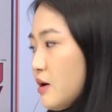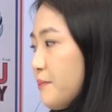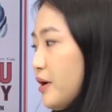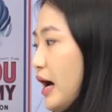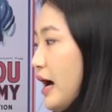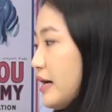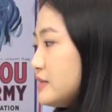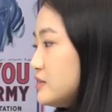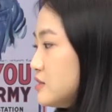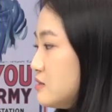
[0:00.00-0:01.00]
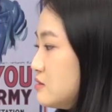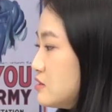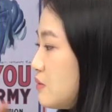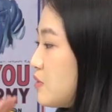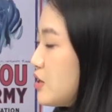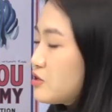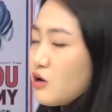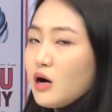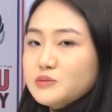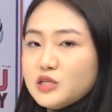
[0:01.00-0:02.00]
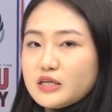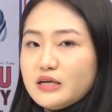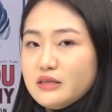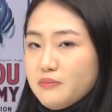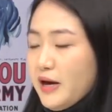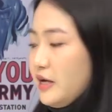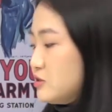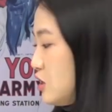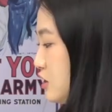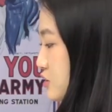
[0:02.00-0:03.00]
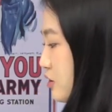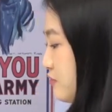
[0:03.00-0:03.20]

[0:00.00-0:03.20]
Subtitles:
but at some other object in the page. So